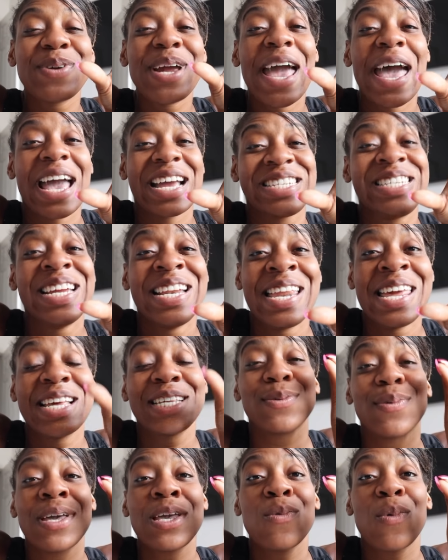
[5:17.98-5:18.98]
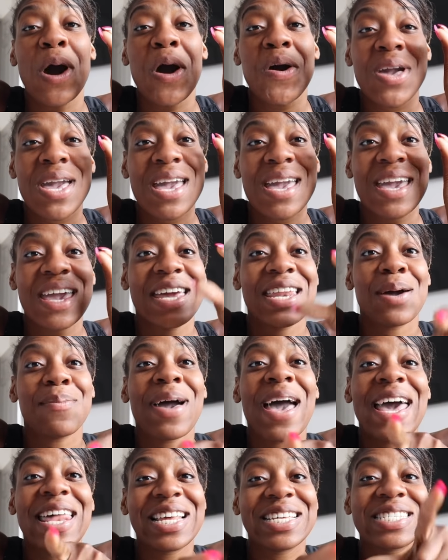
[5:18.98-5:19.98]
reaction is when he walk in. I'm
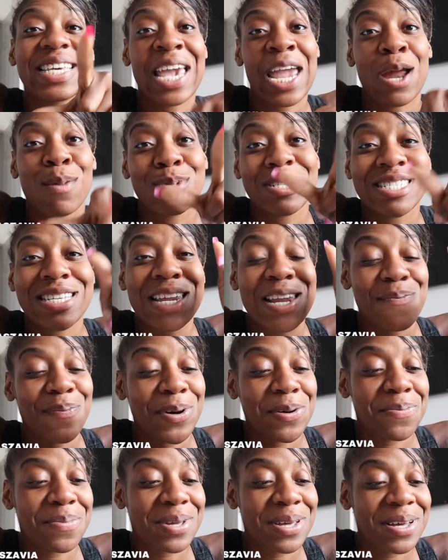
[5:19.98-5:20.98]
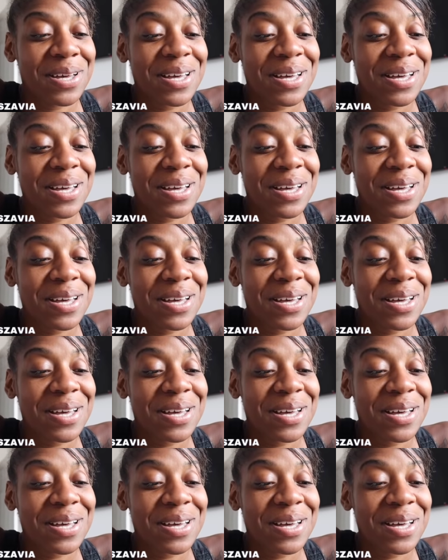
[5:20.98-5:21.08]
gonna have this camera set up up here.